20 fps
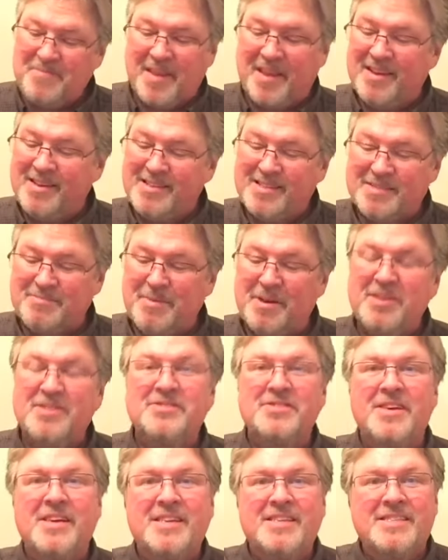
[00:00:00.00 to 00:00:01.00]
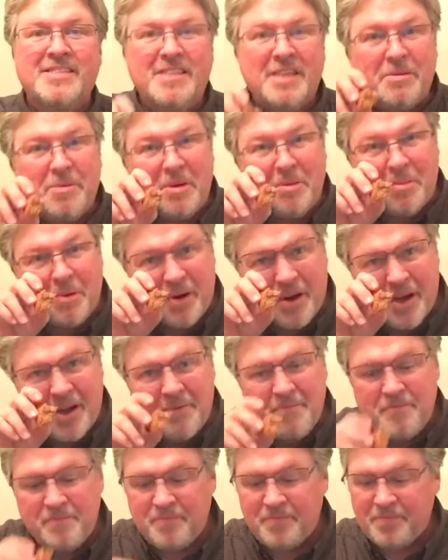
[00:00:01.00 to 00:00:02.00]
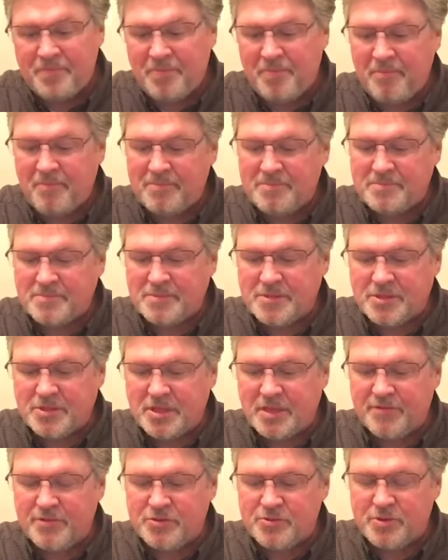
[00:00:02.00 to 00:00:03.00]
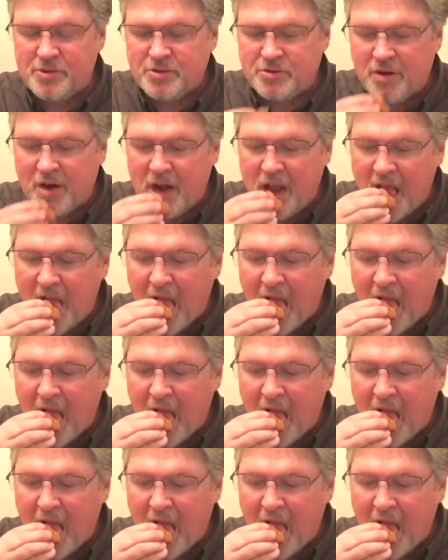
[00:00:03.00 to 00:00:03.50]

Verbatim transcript: It smells like cinnamon bread. Let's give this one a try.